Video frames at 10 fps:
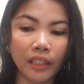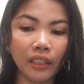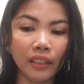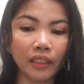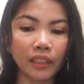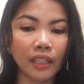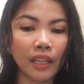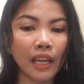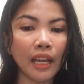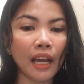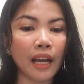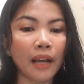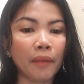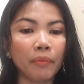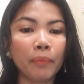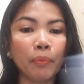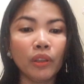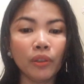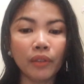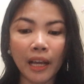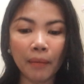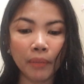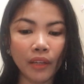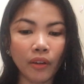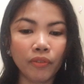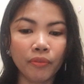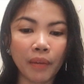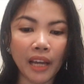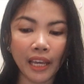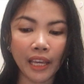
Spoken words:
a photocopy of my